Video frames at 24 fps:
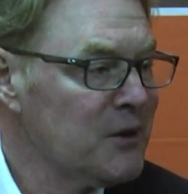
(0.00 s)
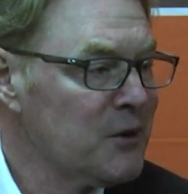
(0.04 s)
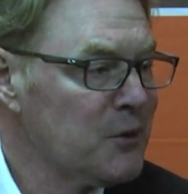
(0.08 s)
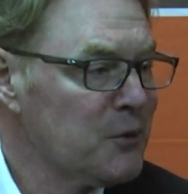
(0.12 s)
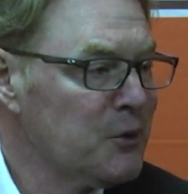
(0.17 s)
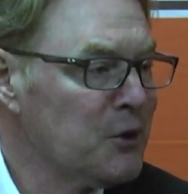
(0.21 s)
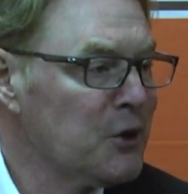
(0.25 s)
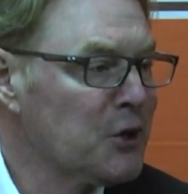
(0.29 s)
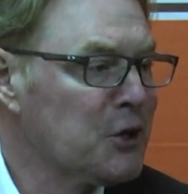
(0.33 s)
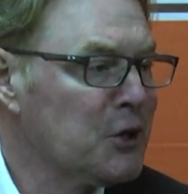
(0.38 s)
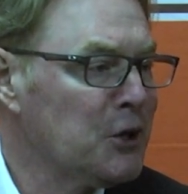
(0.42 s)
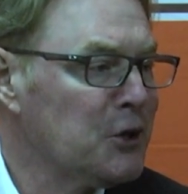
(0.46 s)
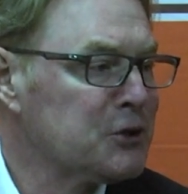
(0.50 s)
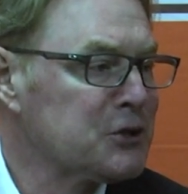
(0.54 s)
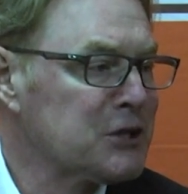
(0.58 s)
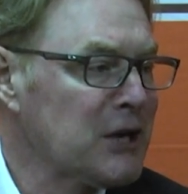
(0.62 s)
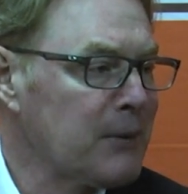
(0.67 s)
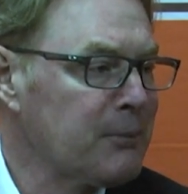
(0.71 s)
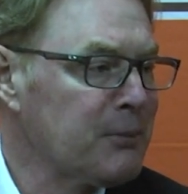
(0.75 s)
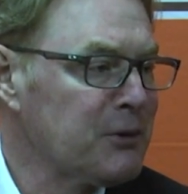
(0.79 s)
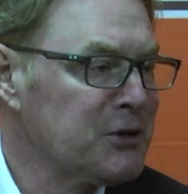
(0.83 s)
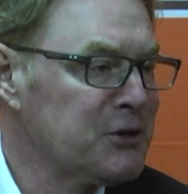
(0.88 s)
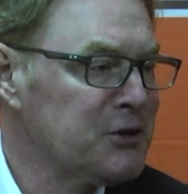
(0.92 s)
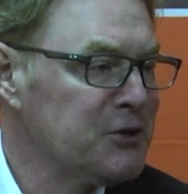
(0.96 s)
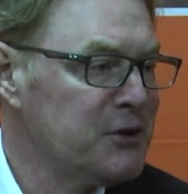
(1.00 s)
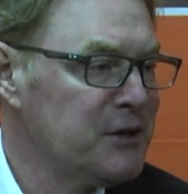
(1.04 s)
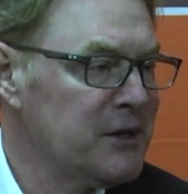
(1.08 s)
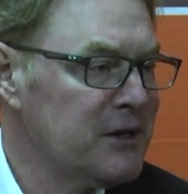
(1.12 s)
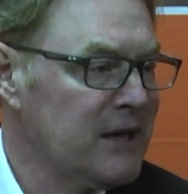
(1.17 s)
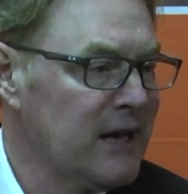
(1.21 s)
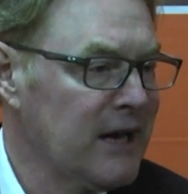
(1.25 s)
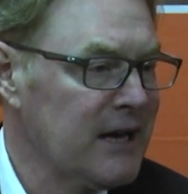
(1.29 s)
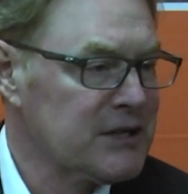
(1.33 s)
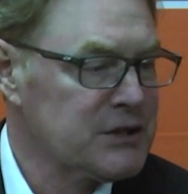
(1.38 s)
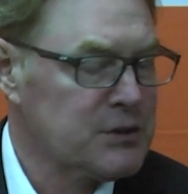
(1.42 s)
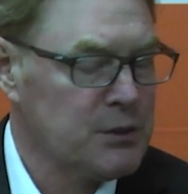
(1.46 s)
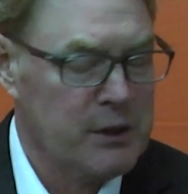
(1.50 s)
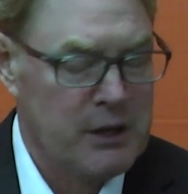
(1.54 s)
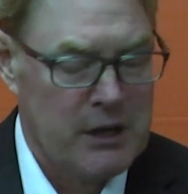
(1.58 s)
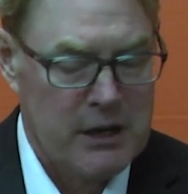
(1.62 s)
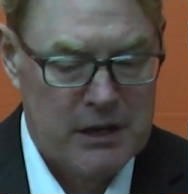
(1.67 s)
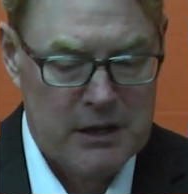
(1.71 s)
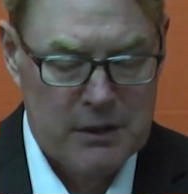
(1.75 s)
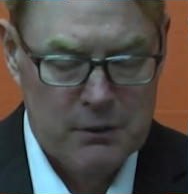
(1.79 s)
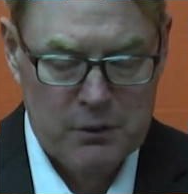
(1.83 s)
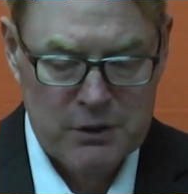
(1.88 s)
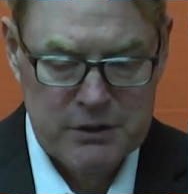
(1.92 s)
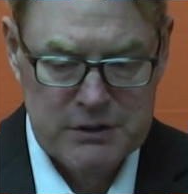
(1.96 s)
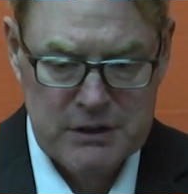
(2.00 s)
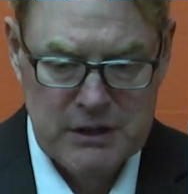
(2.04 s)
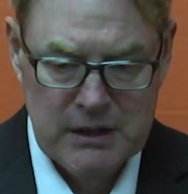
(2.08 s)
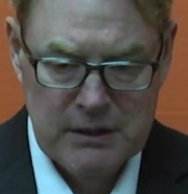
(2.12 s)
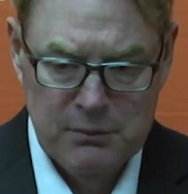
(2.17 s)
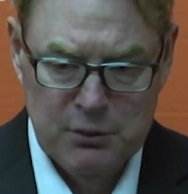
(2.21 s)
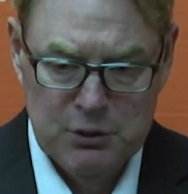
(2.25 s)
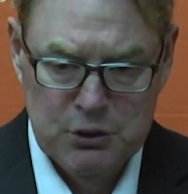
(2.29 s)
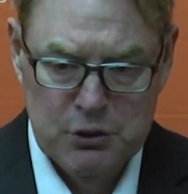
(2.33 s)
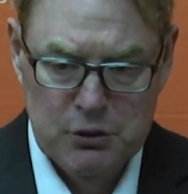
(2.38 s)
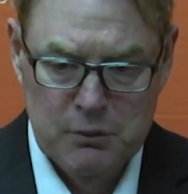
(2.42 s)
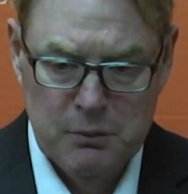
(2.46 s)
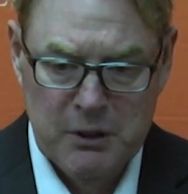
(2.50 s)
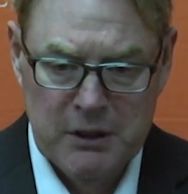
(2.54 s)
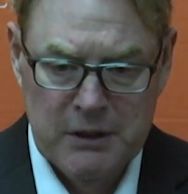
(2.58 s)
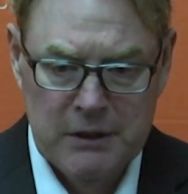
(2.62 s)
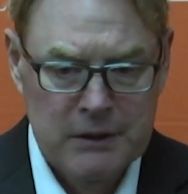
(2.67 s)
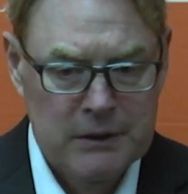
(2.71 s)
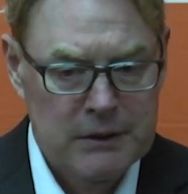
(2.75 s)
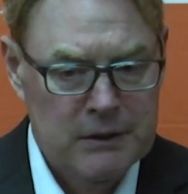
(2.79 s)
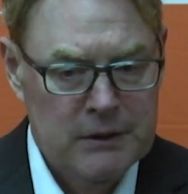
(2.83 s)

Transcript: real close opportunity last weekend and wasn't able to, but.